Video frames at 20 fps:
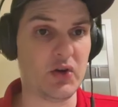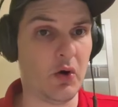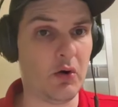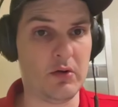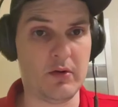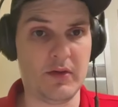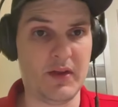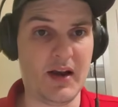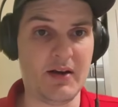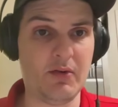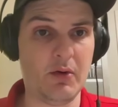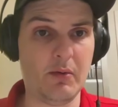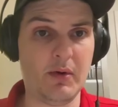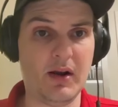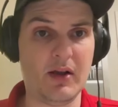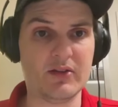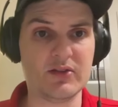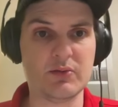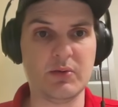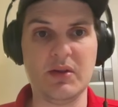harder than everyone
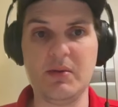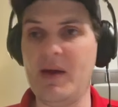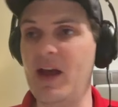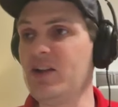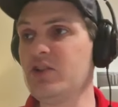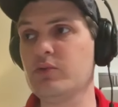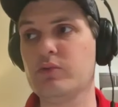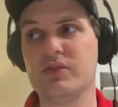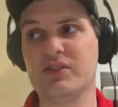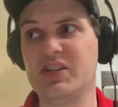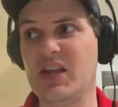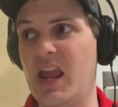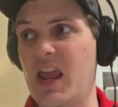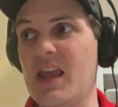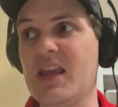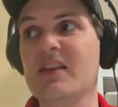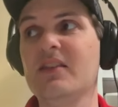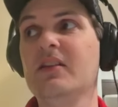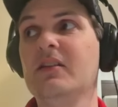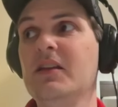else. When the Magic were
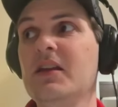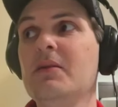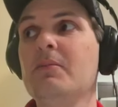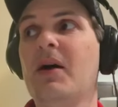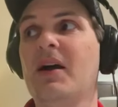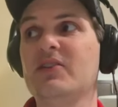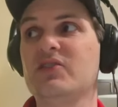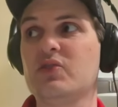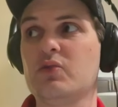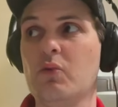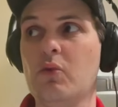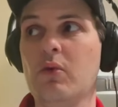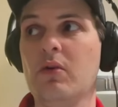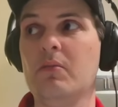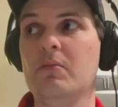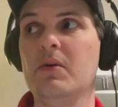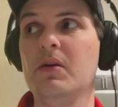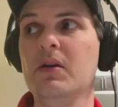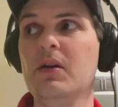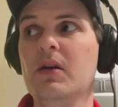taking the league by
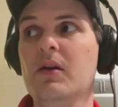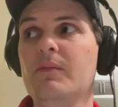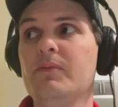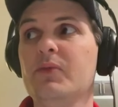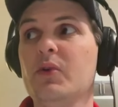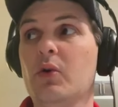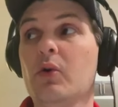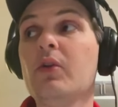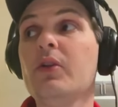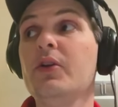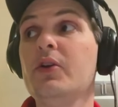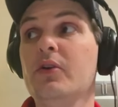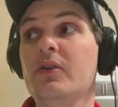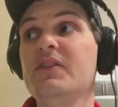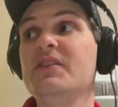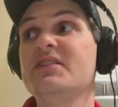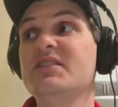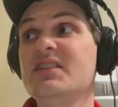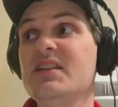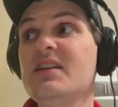storm earlier
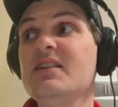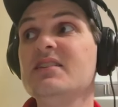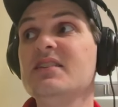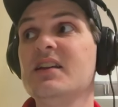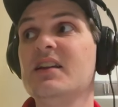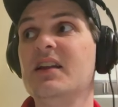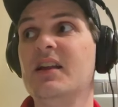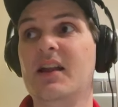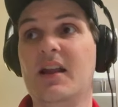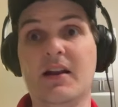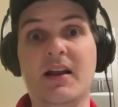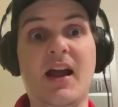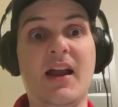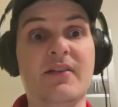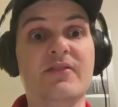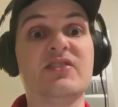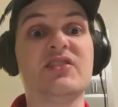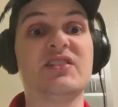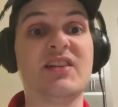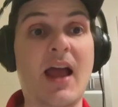in the season and, and kind
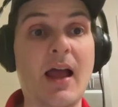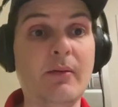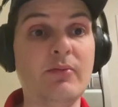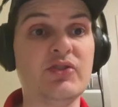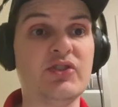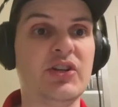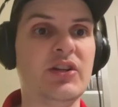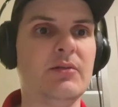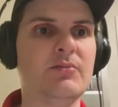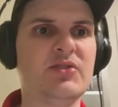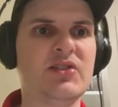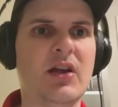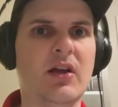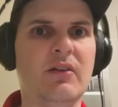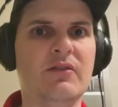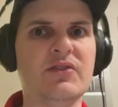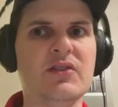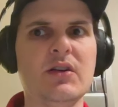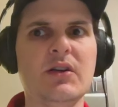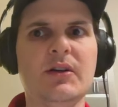of establishing
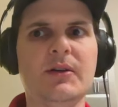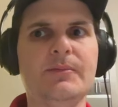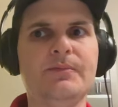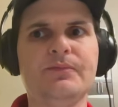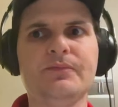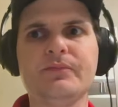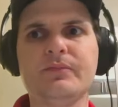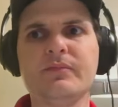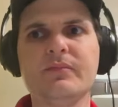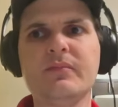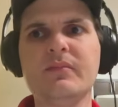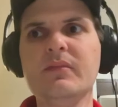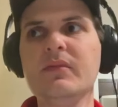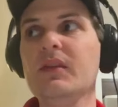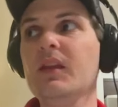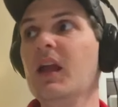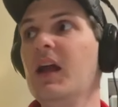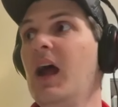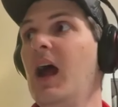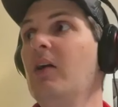themselves,
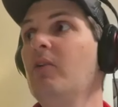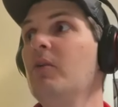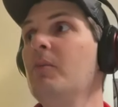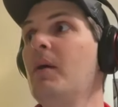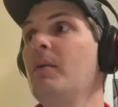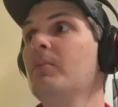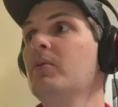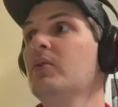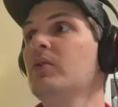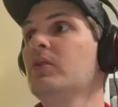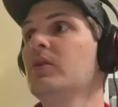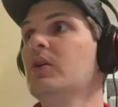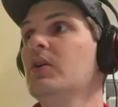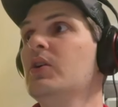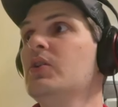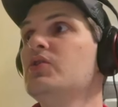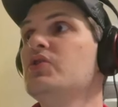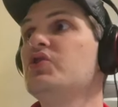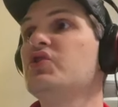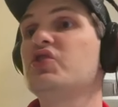I remember
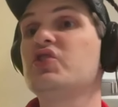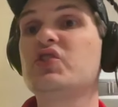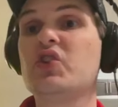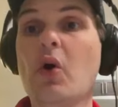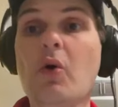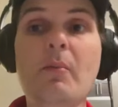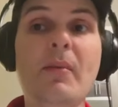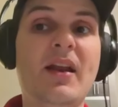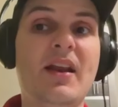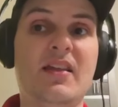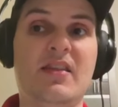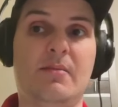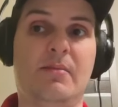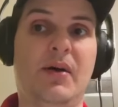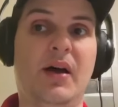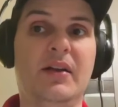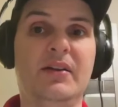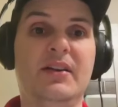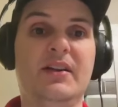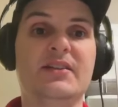so many of the
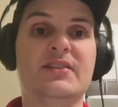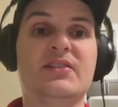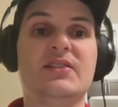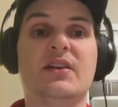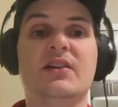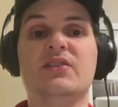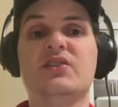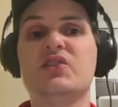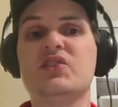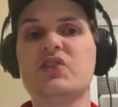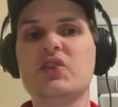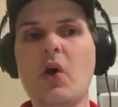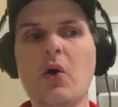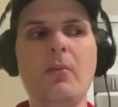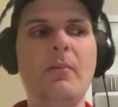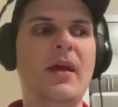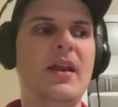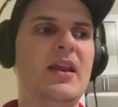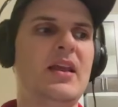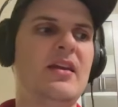pundits and so
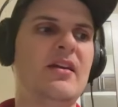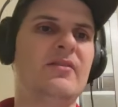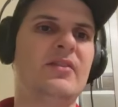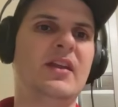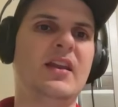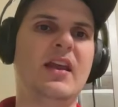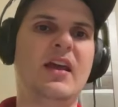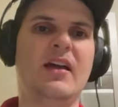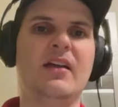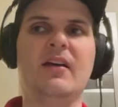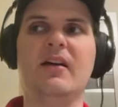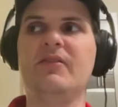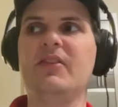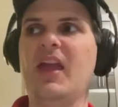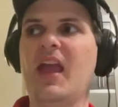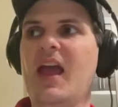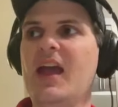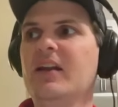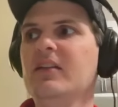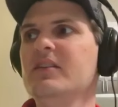many of the uh, of
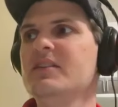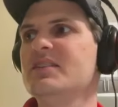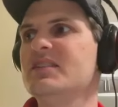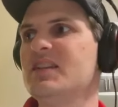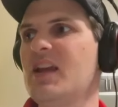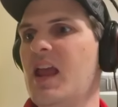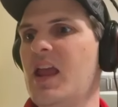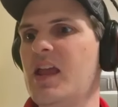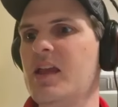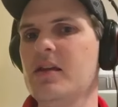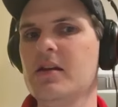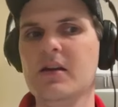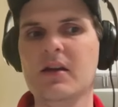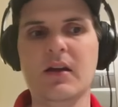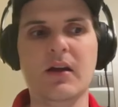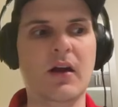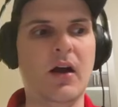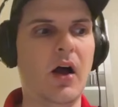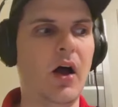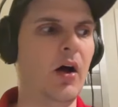the analysts saying,
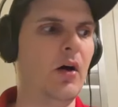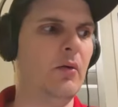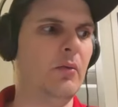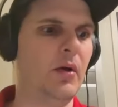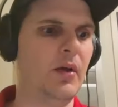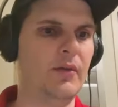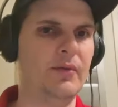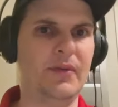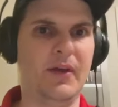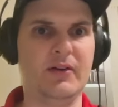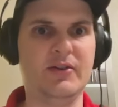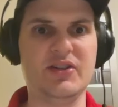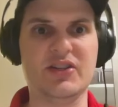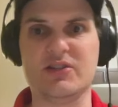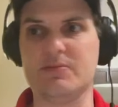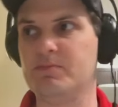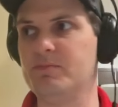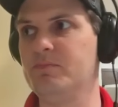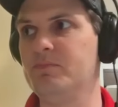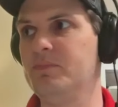oh, well, they're
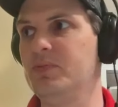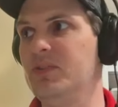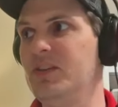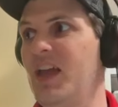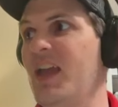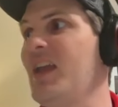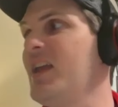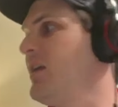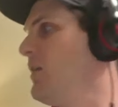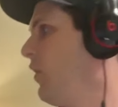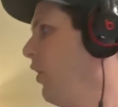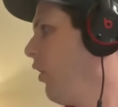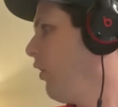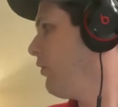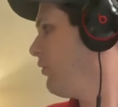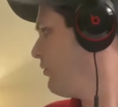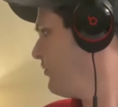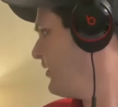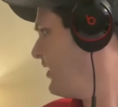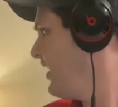just playing
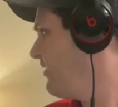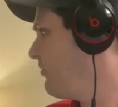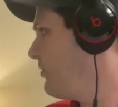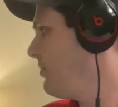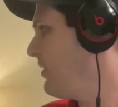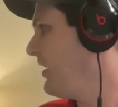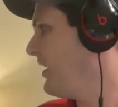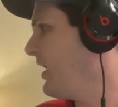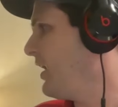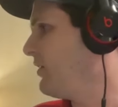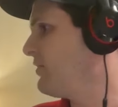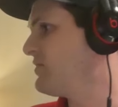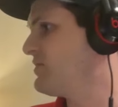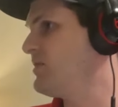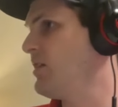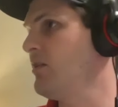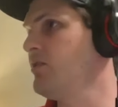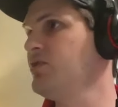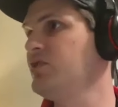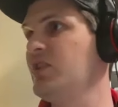harder than everybody else.
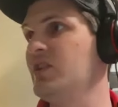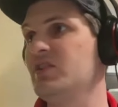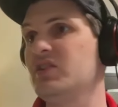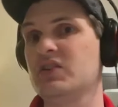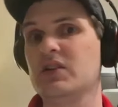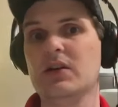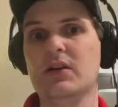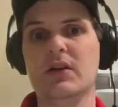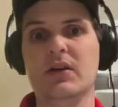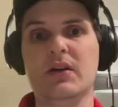They're just